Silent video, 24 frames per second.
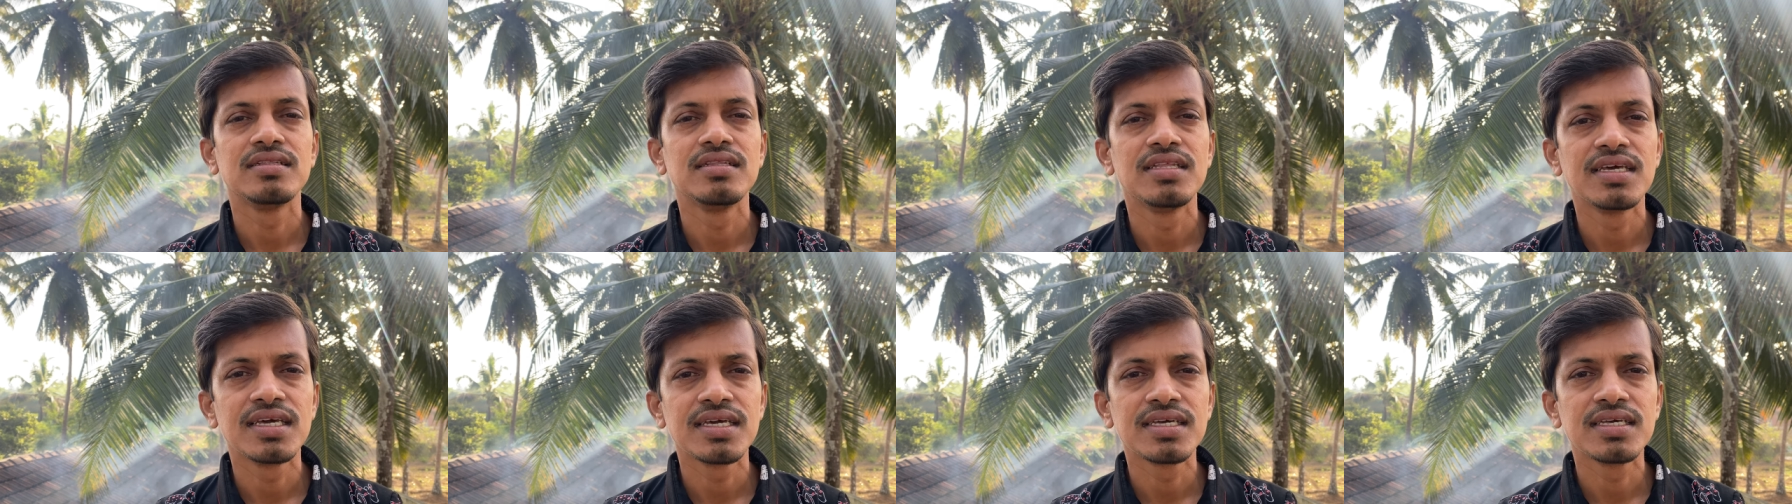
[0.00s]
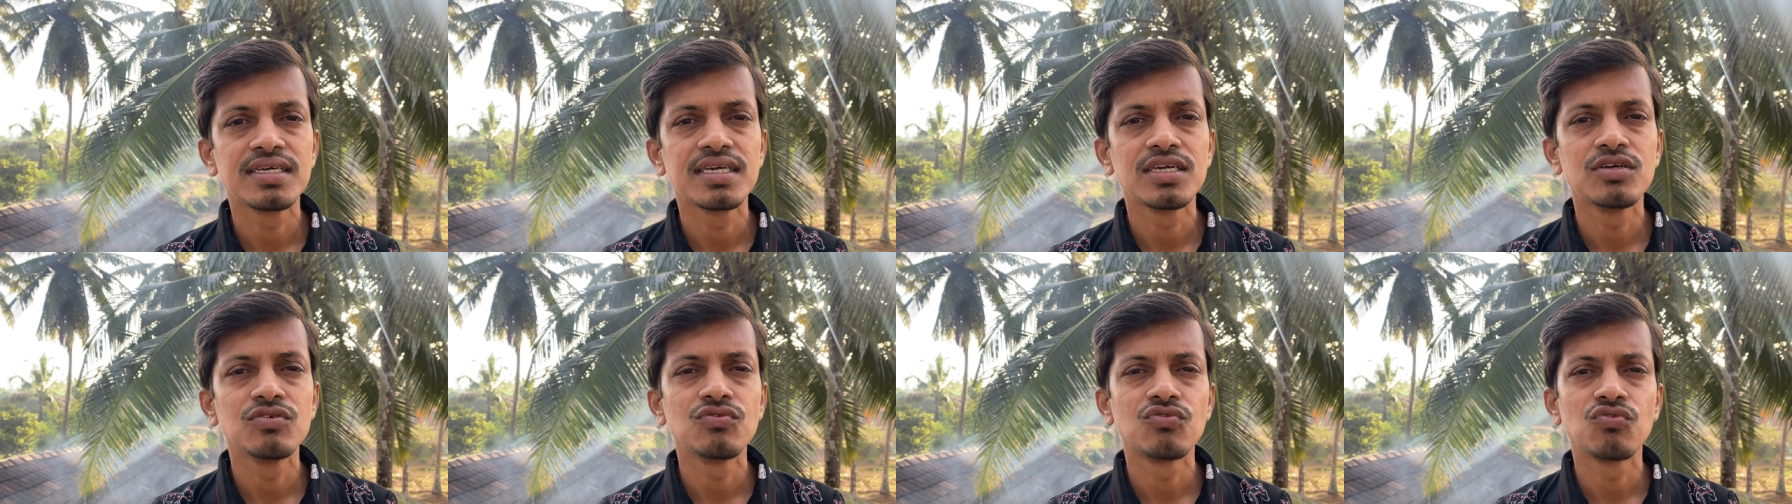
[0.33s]
they
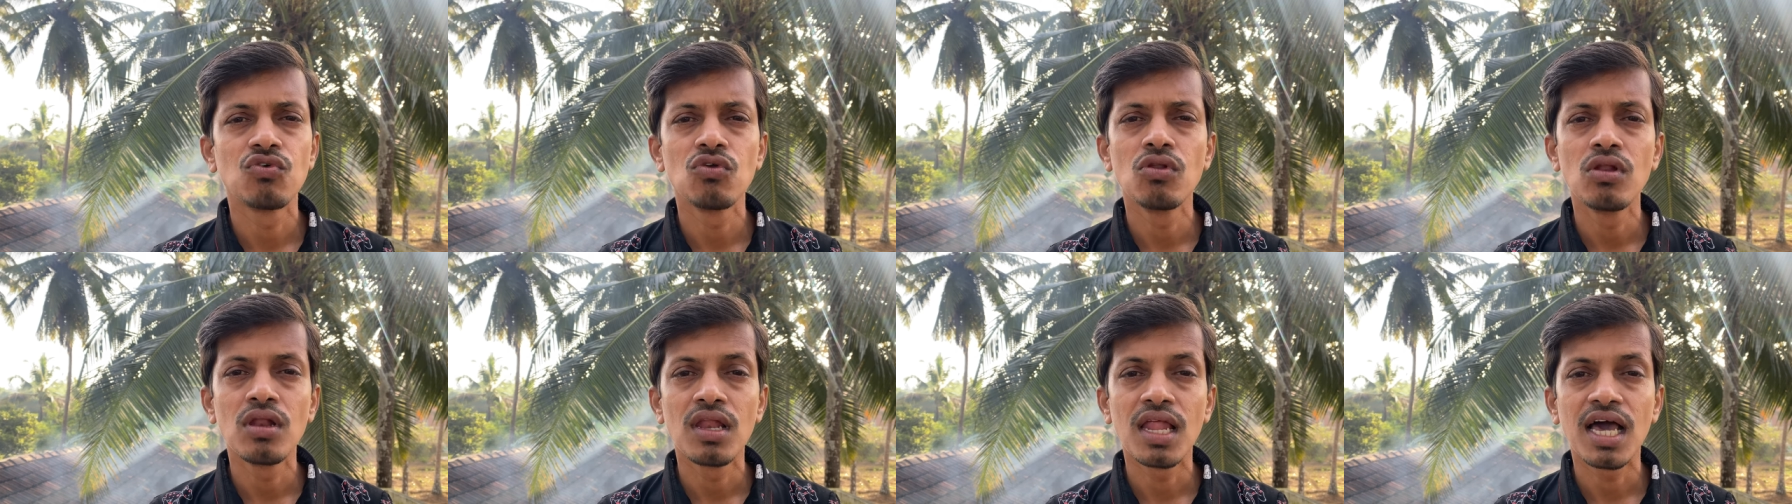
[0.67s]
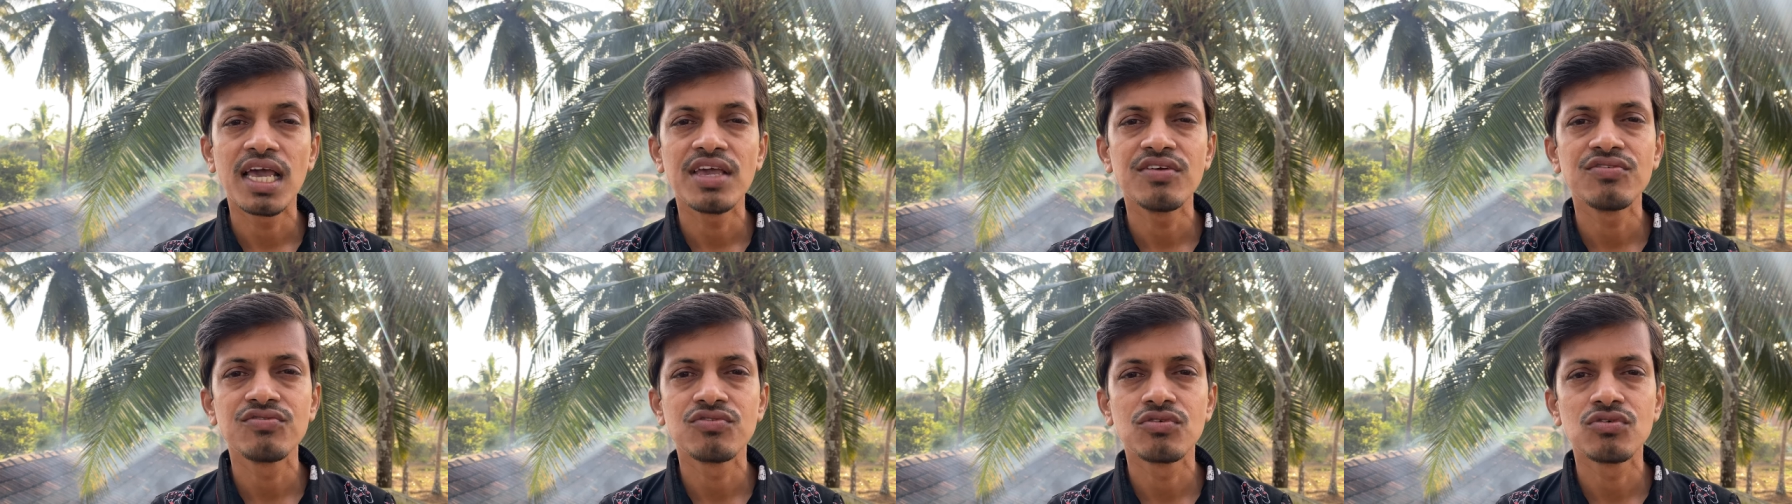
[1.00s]
give full
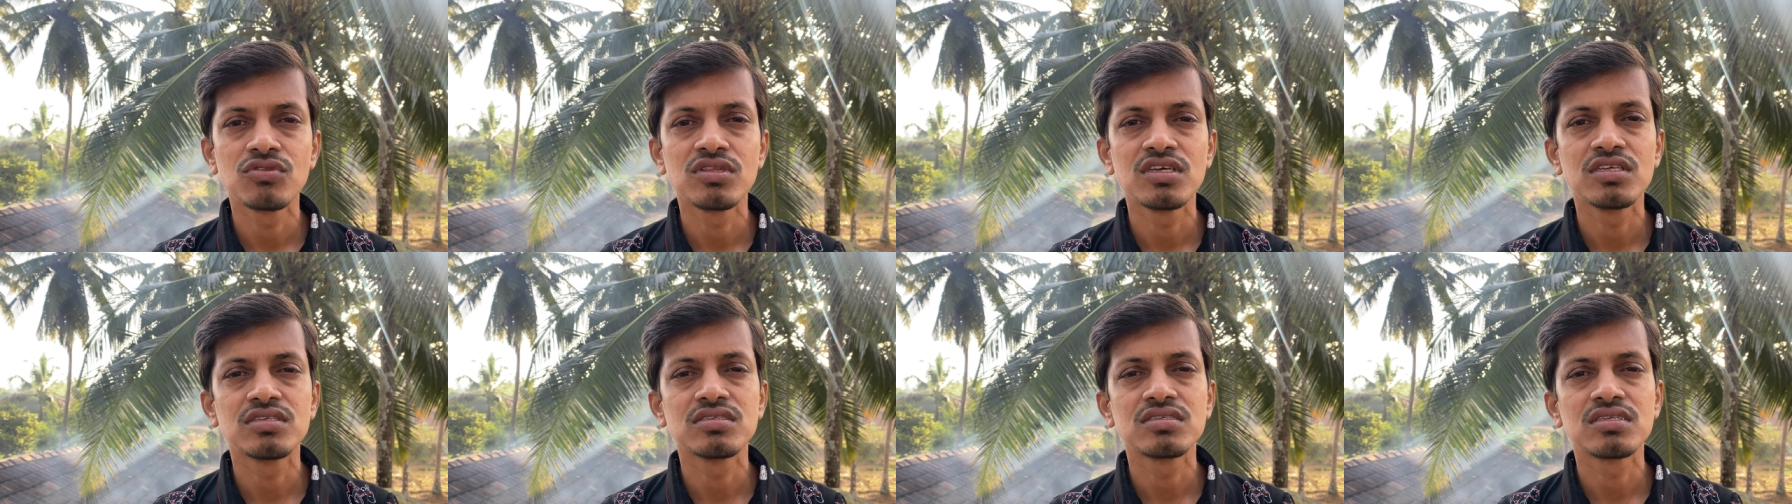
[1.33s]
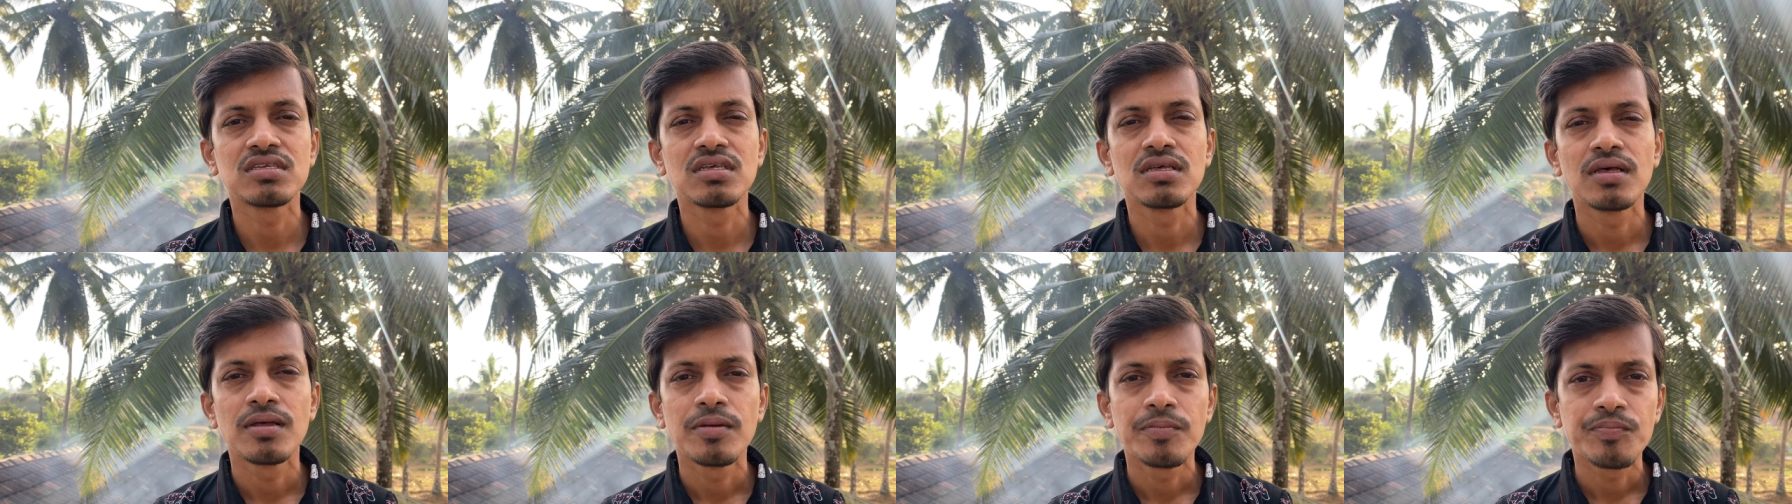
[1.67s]
life to
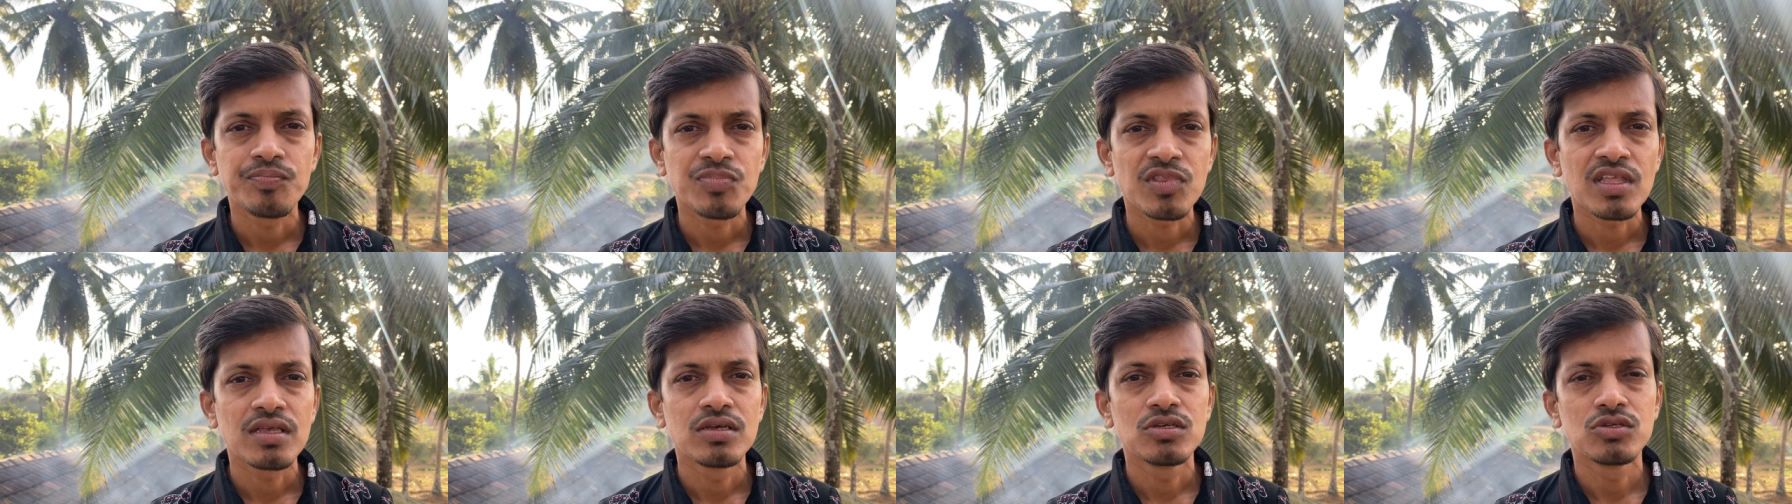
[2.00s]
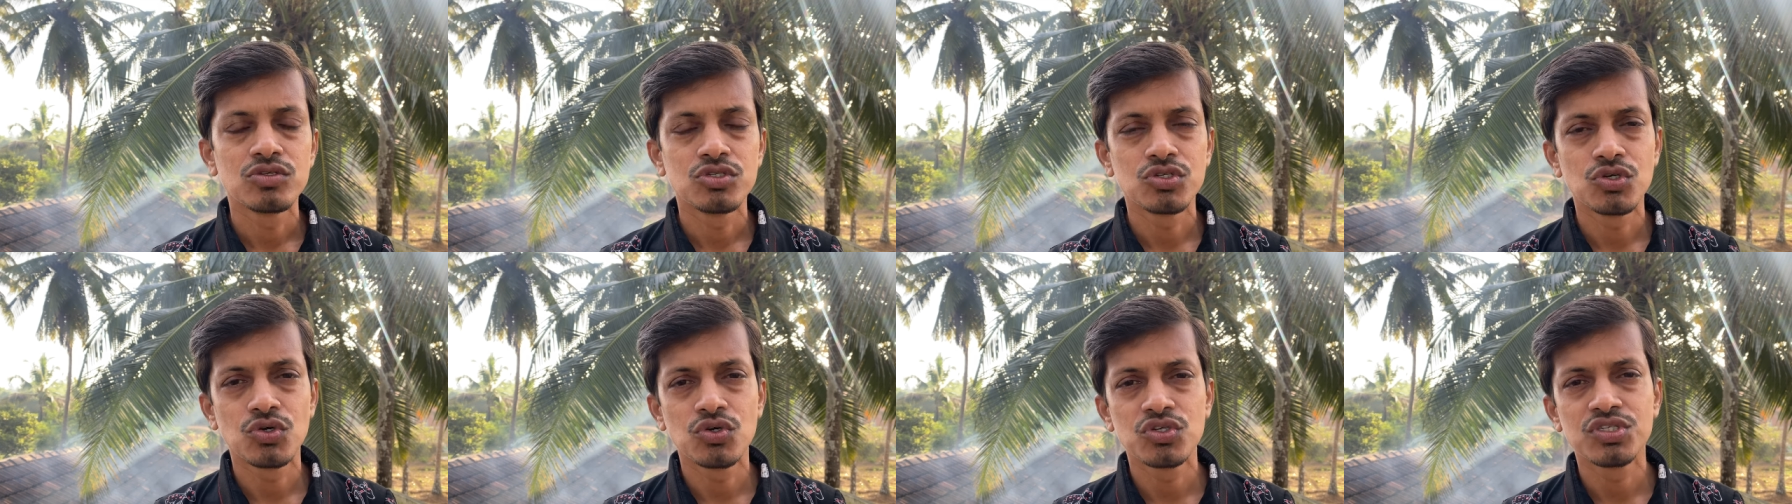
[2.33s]
this
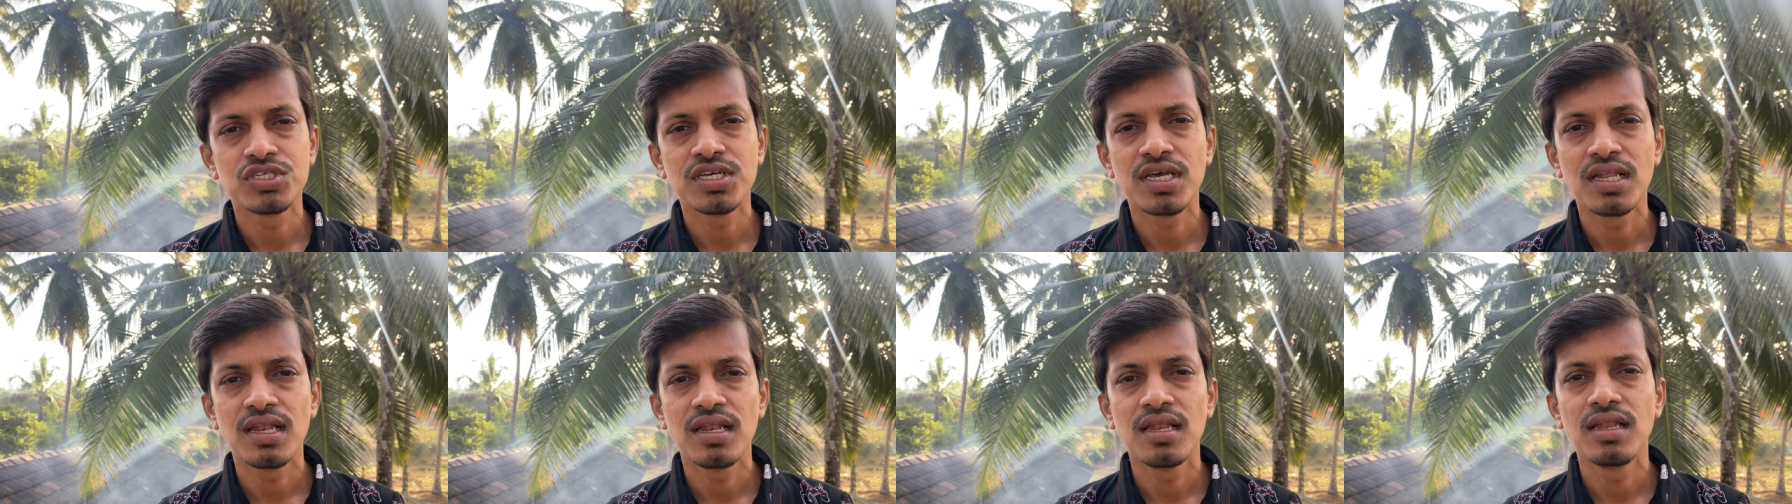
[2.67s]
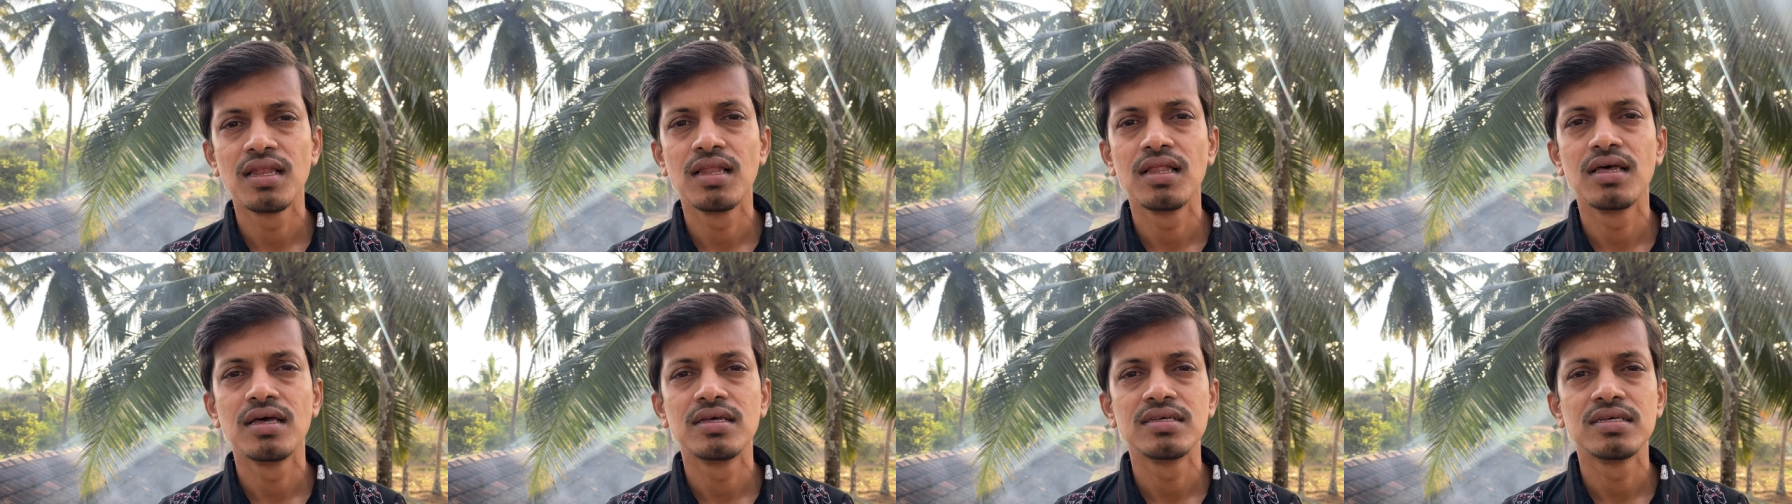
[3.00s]

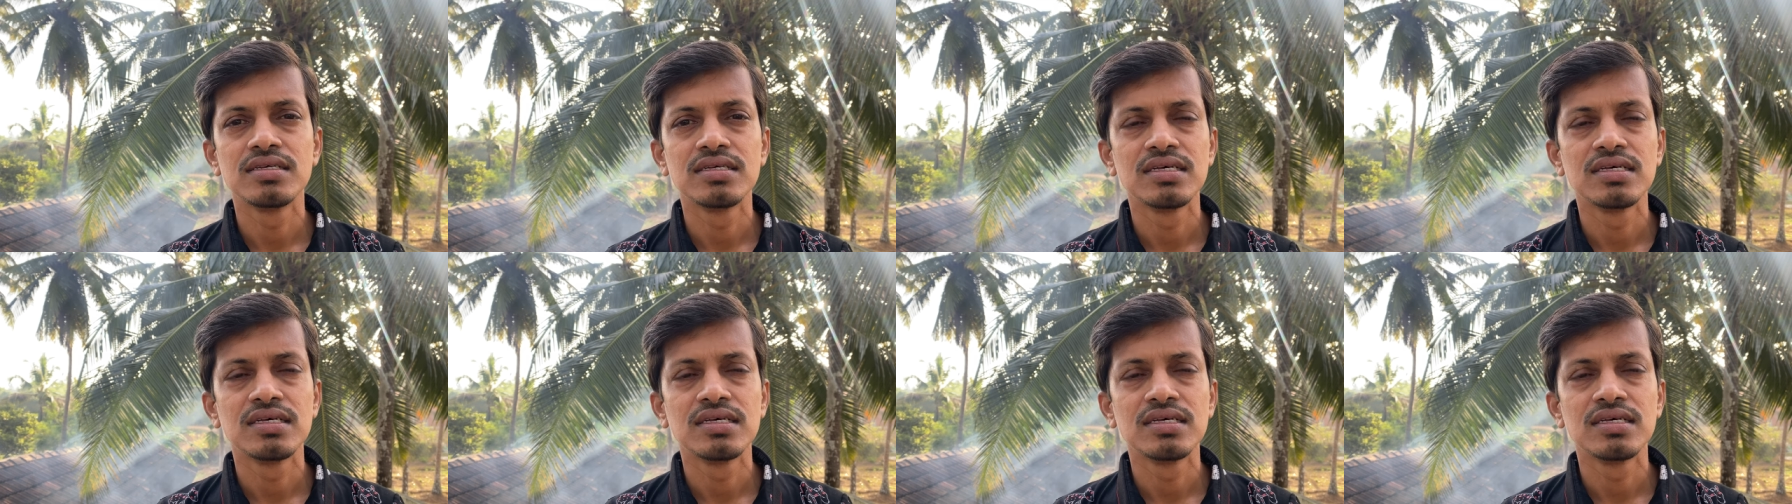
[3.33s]
social,